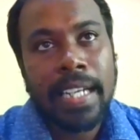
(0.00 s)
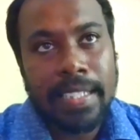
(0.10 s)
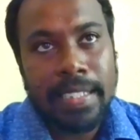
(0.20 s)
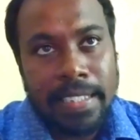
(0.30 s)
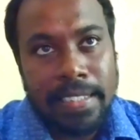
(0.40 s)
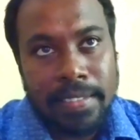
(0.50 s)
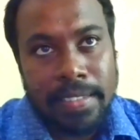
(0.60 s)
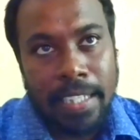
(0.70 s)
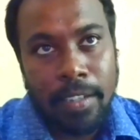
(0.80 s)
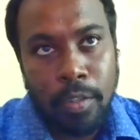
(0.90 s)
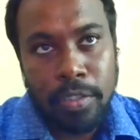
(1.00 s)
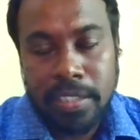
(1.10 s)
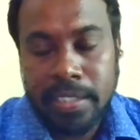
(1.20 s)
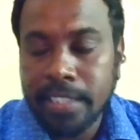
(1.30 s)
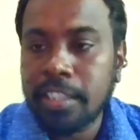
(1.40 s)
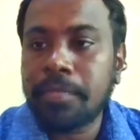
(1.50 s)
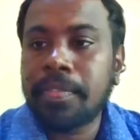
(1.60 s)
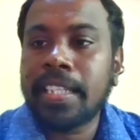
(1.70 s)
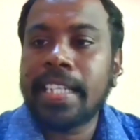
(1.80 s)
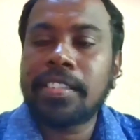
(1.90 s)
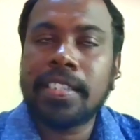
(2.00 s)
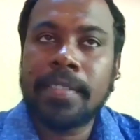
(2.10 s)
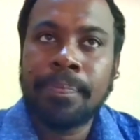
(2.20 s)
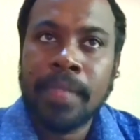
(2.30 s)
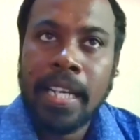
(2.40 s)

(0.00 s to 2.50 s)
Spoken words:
ocean acidification,